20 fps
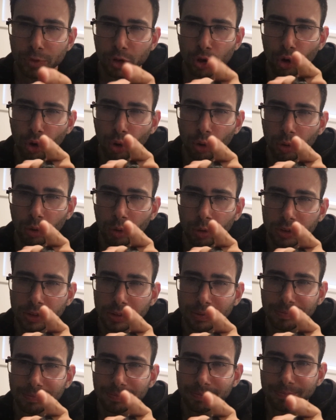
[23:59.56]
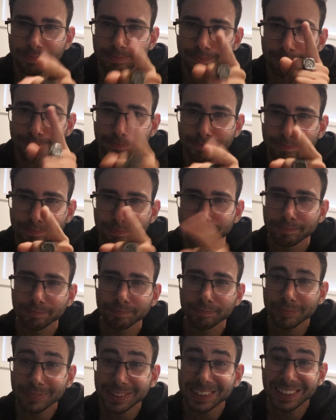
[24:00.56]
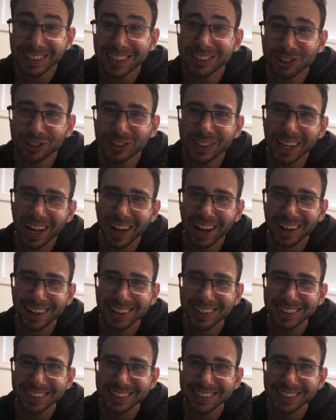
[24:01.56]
you're awesome. You literally are.